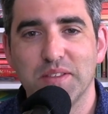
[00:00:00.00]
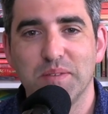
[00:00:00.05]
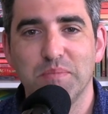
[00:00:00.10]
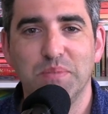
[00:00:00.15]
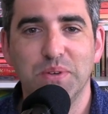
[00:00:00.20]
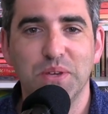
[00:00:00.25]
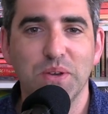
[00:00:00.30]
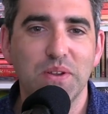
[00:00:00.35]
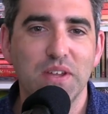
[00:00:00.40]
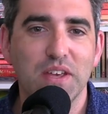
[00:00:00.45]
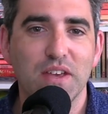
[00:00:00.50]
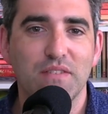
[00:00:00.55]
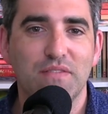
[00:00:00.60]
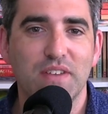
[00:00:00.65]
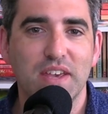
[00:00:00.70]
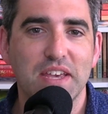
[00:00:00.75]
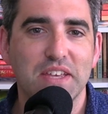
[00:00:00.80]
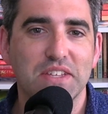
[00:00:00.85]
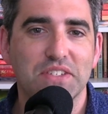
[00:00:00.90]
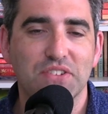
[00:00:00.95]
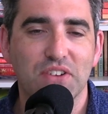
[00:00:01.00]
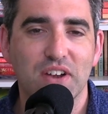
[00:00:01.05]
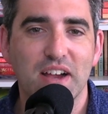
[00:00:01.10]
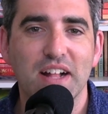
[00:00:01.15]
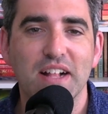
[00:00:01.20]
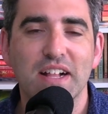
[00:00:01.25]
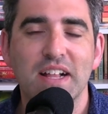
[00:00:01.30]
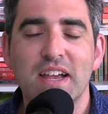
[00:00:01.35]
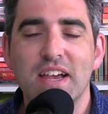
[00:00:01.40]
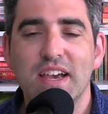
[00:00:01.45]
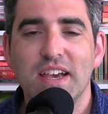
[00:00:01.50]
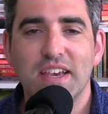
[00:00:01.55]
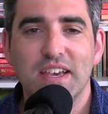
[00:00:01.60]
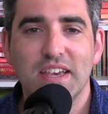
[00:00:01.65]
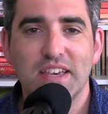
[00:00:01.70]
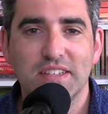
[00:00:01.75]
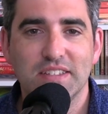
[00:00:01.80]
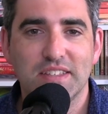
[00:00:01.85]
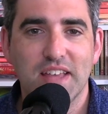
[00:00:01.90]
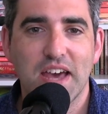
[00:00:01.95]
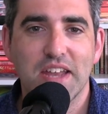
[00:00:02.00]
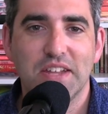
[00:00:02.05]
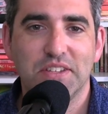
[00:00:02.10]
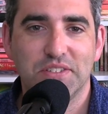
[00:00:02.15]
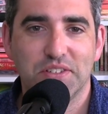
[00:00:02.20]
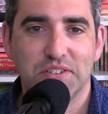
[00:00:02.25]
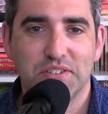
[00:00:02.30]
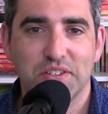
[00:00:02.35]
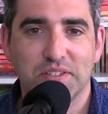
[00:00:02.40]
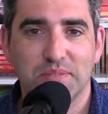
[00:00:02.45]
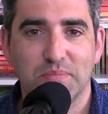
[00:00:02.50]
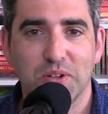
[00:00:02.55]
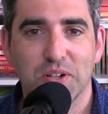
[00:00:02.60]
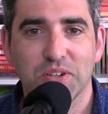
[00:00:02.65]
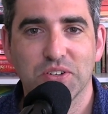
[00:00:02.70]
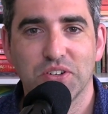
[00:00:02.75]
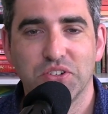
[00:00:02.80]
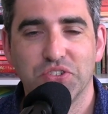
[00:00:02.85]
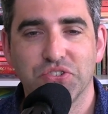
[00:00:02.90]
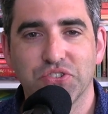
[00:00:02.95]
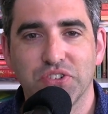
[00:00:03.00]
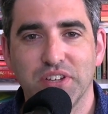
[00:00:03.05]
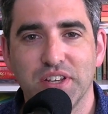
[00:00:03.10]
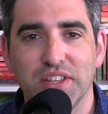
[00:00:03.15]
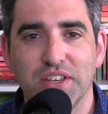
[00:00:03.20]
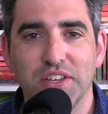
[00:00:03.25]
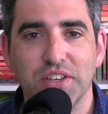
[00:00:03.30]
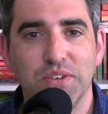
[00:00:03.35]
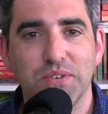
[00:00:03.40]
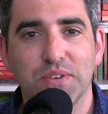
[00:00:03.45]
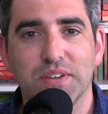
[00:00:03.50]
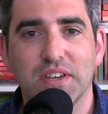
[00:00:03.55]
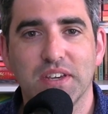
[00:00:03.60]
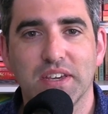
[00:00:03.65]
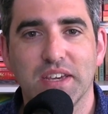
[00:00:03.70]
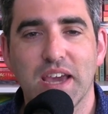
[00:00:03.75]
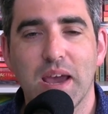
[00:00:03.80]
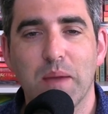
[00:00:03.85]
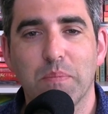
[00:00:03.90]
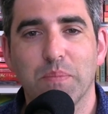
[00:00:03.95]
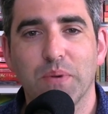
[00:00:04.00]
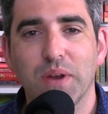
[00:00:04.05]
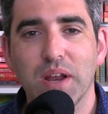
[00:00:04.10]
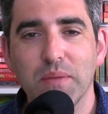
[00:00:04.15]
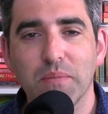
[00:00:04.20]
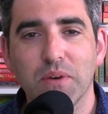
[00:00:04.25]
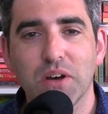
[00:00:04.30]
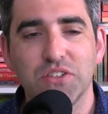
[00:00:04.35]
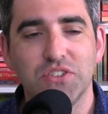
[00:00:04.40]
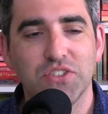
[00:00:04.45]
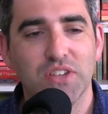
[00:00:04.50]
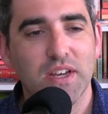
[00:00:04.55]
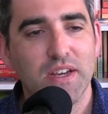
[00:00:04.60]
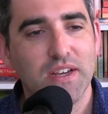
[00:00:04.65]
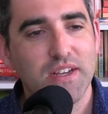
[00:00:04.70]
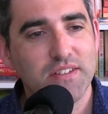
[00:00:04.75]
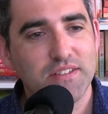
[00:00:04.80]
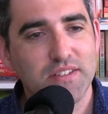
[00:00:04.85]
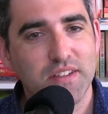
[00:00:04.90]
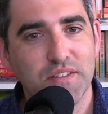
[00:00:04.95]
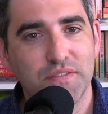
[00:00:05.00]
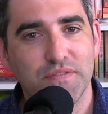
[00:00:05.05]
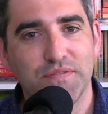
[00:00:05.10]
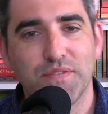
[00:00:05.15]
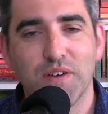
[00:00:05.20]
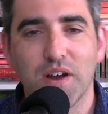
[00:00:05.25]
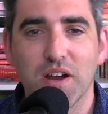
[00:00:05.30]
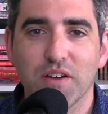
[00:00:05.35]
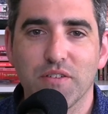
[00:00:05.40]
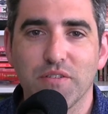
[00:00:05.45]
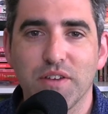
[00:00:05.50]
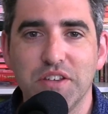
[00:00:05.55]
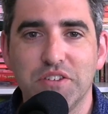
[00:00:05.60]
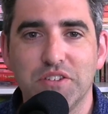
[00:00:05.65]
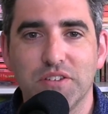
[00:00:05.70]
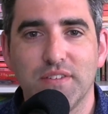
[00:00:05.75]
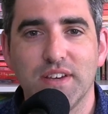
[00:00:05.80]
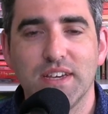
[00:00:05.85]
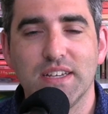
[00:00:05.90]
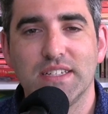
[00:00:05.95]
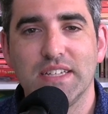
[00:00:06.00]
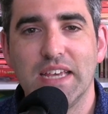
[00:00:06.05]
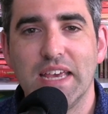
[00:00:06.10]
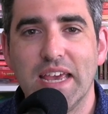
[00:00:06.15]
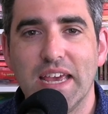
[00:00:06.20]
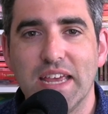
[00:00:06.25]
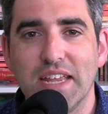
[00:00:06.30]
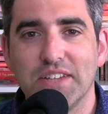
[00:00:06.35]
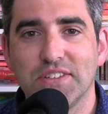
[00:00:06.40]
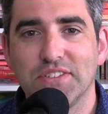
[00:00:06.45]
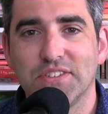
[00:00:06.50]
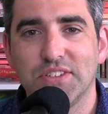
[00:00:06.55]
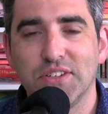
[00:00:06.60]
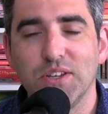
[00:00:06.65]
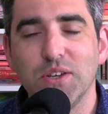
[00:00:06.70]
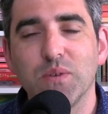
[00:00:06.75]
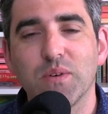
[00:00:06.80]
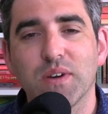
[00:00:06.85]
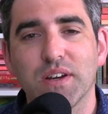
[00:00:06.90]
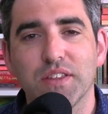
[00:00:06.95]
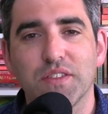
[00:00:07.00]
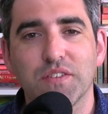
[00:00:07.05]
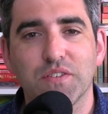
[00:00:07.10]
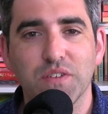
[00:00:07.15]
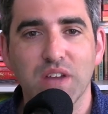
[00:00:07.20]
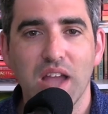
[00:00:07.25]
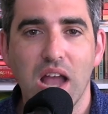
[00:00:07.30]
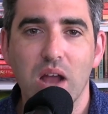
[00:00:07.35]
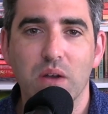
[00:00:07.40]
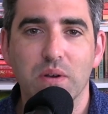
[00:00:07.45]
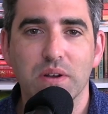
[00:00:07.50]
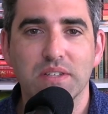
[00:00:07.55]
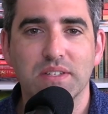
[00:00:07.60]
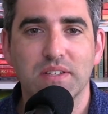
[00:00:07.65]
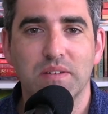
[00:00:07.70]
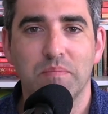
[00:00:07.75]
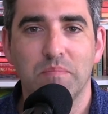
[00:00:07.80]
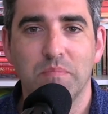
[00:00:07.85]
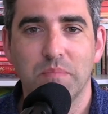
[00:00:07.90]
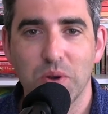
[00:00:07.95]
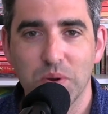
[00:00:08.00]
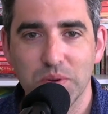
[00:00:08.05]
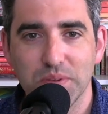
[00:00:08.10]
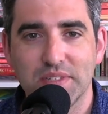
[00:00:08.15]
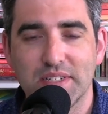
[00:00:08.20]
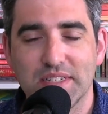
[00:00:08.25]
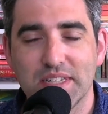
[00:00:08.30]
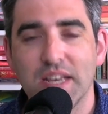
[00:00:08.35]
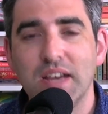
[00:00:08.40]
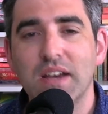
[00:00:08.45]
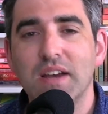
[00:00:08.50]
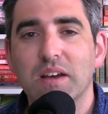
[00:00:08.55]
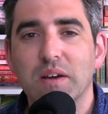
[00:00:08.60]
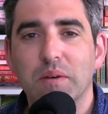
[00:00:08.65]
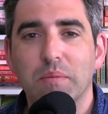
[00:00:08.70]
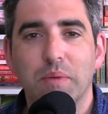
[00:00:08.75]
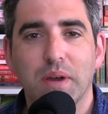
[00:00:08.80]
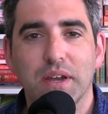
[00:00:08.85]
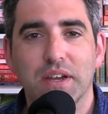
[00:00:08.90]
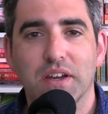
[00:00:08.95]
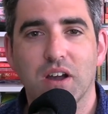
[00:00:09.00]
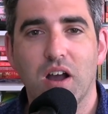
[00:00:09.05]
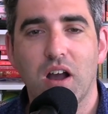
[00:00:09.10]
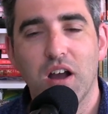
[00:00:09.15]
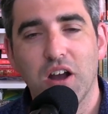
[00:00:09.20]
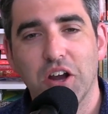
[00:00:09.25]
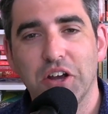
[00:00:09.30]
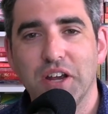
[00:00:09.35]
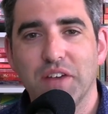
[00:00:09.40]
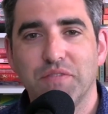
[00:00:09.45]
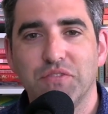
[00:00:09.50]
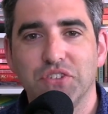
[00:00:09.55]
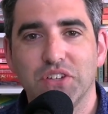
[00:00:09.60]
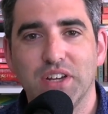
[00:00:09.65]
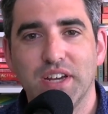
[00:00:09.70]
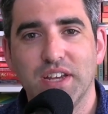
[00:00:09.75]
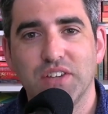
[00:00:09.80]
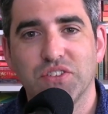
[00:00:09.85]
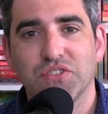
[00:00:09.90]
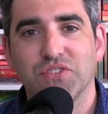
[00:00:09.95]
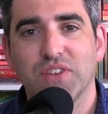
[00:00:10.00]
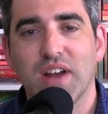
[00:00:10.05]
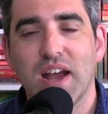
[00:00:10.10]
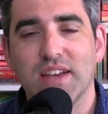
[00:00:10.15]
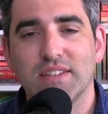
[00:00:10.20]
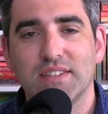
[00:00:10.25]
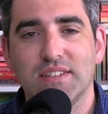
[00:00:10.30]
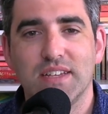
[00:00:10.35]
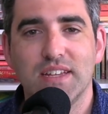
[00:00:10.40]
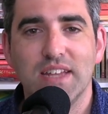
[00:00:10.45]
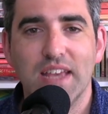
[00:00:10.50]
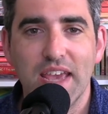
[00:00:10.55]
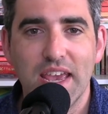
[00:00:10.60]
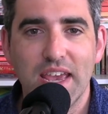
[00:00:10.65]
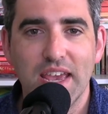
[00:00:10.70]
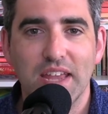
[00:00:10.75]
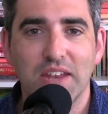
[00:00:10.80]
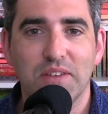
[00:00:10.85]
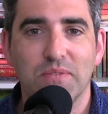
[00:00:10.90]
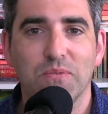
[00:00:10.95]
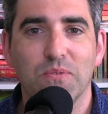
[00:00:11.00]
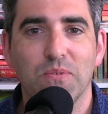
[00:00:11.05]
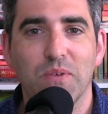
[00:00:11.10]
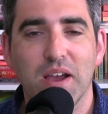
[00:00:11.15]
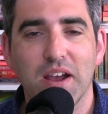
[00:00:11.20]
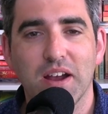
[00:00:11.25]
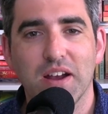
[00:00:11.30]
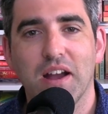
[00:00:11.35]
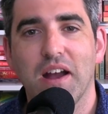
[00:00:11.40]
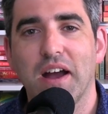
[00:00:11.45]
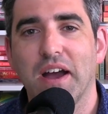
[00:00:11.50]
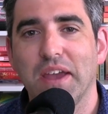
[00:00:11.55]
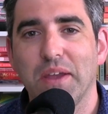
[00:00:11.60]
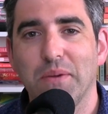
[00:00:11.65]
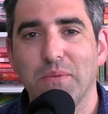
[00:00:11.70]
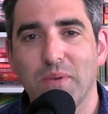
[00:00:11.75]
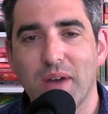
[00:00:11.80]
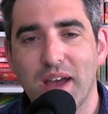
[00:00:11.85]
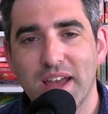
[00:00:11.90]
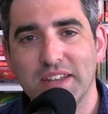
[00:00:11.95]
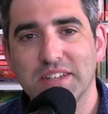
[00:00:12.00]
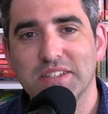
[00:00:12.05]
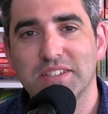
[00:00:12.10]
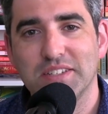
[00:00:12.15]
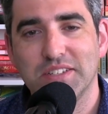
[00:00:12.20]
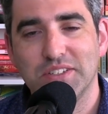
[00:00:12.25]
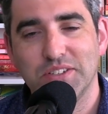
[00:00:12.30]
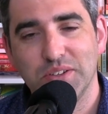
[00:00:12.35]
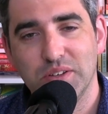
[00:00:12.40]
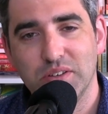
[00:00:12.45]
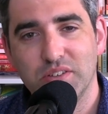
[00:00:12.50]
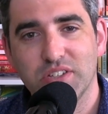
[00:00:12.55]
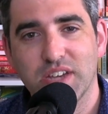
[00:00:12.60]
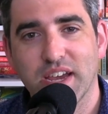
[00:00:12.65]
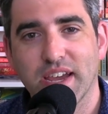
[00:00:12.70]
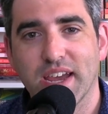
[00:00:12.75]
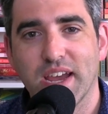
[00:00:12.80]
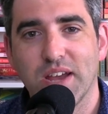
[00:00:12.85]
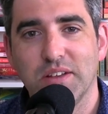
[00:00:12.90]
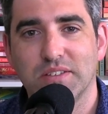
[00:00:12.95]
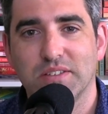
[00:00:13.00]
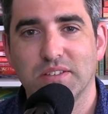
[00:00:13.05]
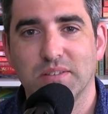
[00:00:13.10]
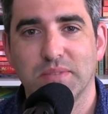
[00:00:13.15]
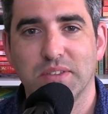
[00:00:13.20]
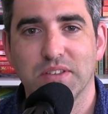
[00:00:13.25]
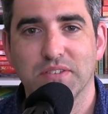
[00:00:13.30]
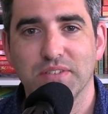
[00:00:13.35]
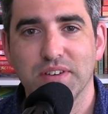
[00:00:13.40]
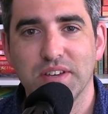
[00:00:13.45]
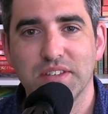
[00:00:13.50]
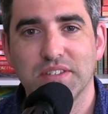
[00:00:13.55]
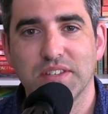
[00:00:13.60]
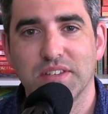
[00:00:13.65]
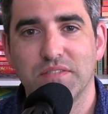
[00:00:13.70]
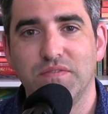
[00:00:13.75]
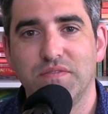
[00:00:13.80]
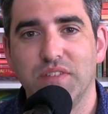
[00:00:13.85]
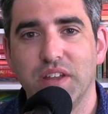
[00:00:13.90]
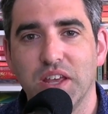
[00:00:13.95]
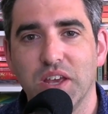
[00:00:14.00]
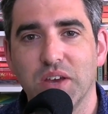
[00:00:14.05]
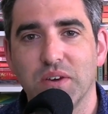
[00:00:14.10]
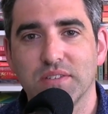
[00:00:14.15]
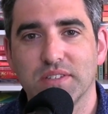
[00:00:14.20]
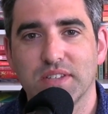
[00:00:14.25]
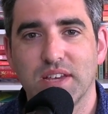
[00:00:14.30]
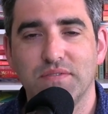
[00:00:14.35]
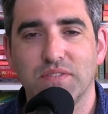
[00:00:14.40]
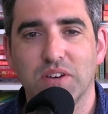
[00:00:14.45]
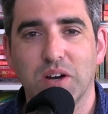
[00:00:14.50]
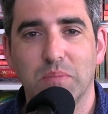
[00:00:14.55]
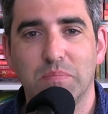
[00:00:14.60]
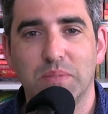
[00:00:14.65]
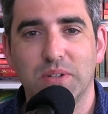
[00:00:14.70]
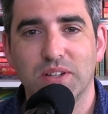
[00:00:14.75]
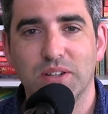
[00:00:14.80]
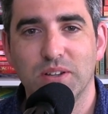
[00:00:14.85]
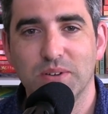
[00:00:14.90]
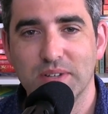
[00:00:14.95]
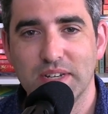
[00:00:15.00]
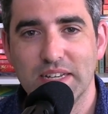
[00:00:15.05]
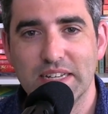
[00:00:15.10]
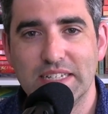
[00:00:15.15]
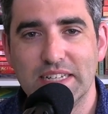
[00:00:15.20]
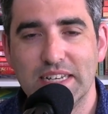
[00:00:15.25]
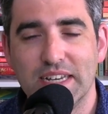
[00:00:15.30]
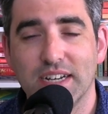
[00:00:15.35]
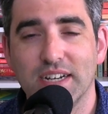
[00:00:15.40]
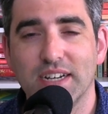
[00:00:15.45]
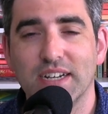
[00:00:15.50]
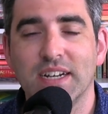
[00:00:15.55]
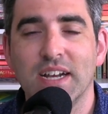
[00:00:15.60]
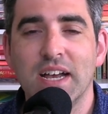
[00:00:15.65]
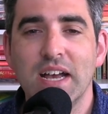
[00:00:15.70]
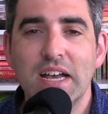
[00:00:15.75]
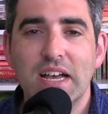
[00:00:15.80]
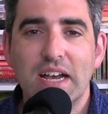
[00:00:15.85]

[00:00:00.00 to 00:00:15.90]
The beauty of Israel is that it's such a small country that you can get pretty much to the far reach of it in 2 or 3 hours at most by car. If you're interested in where I went, do check out some of the recent videos I've uploaded here.